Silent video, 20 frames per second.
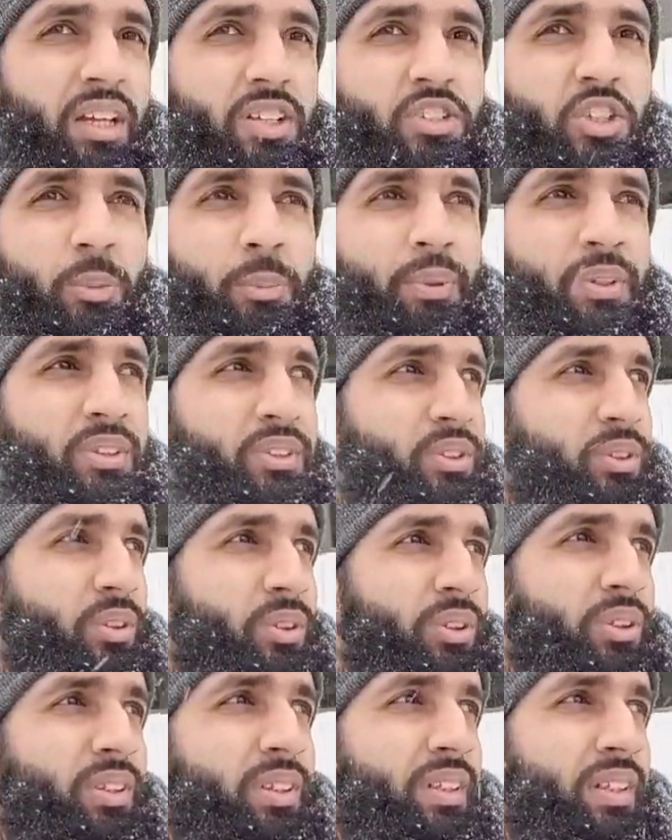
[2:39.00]
shopping
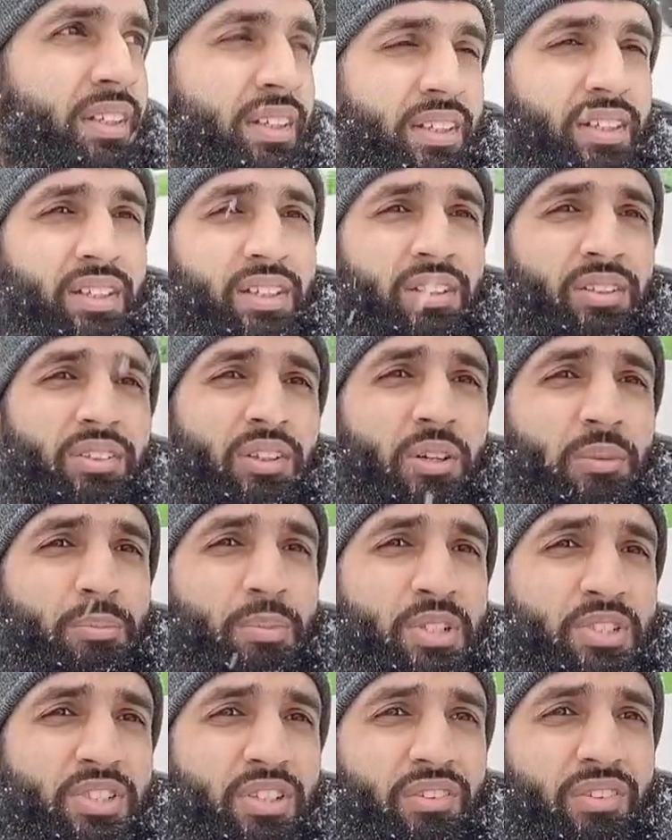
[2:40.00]
store, got a
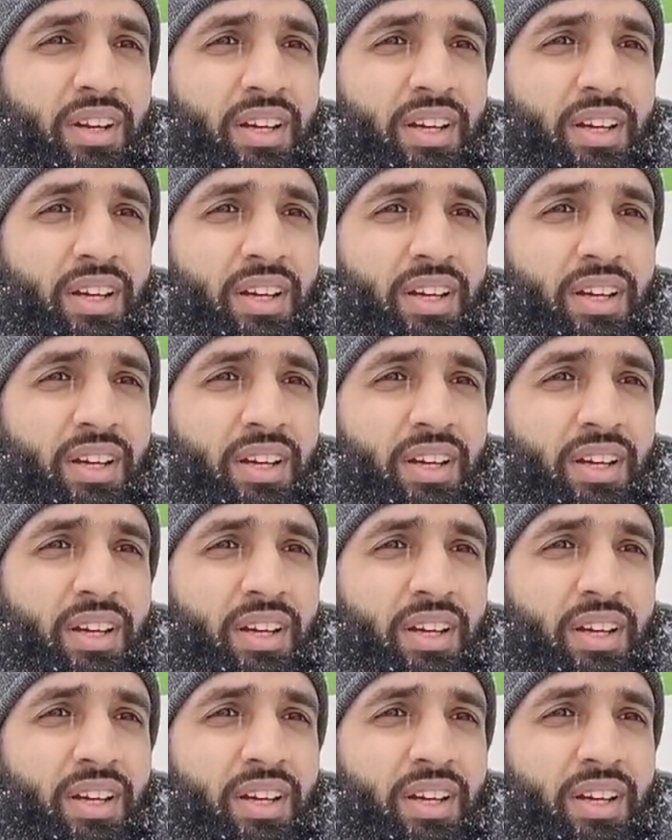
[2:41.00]
masjid